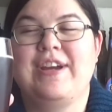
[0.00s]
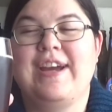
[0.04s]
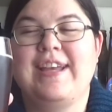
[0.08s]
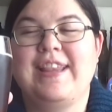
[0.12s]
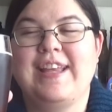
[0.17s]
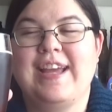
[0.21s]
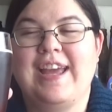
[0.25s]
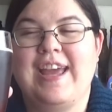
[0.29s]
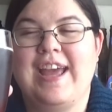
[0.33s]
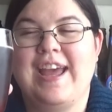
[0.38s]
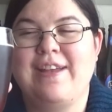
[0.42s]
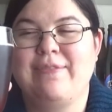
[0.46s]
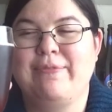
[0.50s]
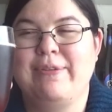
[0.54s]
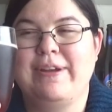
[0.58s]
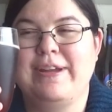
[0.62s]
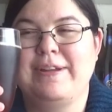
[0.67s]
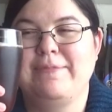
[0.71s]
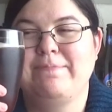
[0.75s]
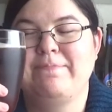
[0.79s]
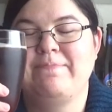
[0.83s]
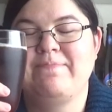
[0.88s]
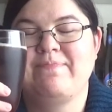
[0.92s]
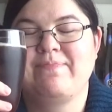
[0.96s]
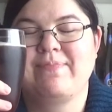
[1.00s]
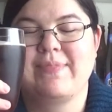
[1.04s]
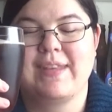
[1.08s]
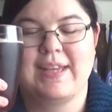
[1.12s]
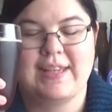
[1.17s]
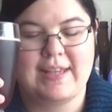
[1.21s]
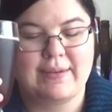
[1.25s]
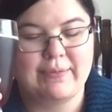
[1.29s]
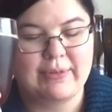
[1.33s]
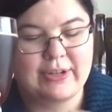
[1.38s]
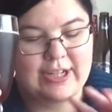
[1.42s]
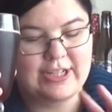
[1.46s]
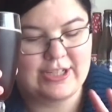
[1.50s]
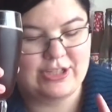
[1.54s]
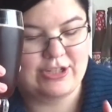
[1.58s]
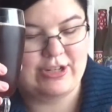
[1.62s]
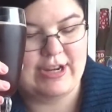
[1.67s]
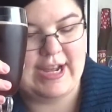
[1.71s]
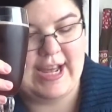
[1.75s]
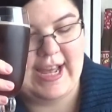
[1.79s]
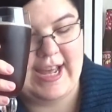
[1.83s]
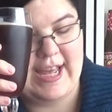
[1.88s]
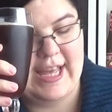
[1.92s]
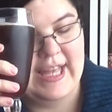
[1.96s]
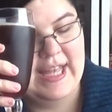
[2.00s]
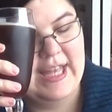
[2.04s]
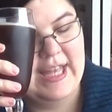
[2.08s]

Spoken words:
the can one, then we're gonna try